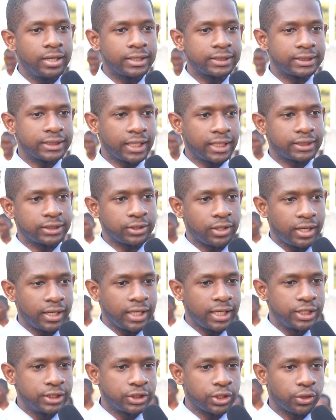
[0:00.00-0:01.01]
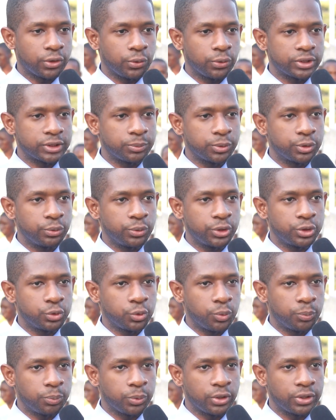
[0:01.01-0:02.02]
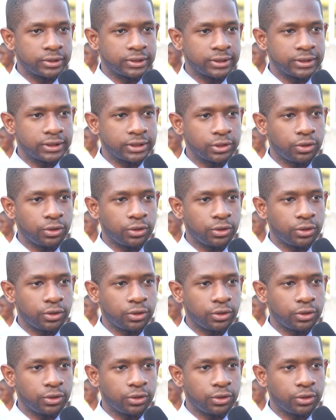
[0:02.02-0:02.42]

sexual intercourse between two persons.